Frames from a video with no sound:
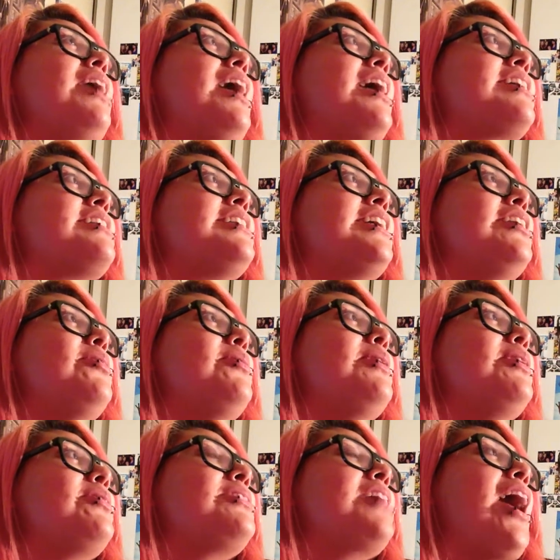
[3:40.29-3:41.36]
yes, and you're
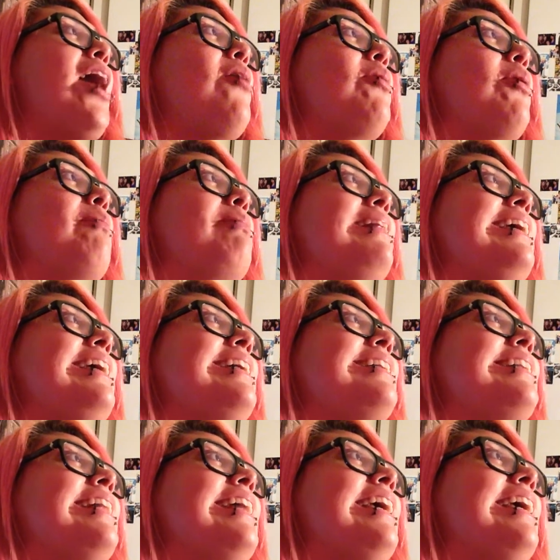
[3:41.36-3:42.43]
in your towel. Please
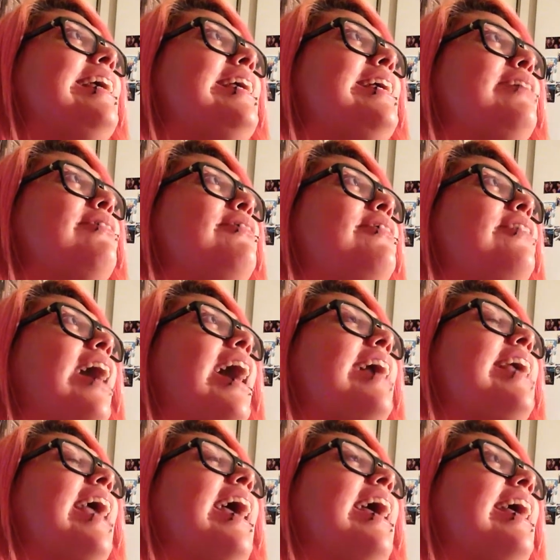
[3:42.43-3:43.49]
leave. I
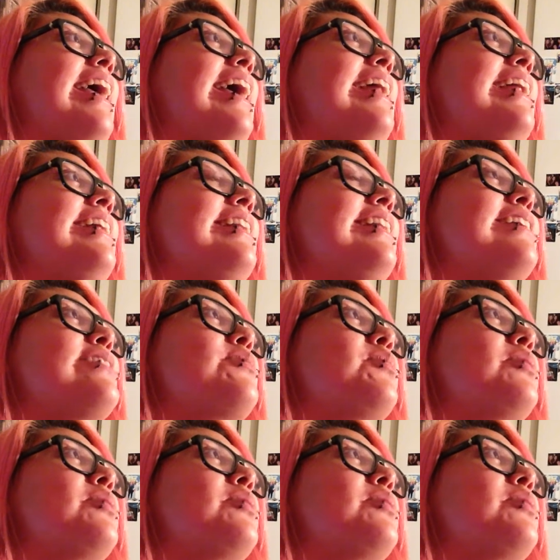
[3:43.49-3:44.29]
can't edit this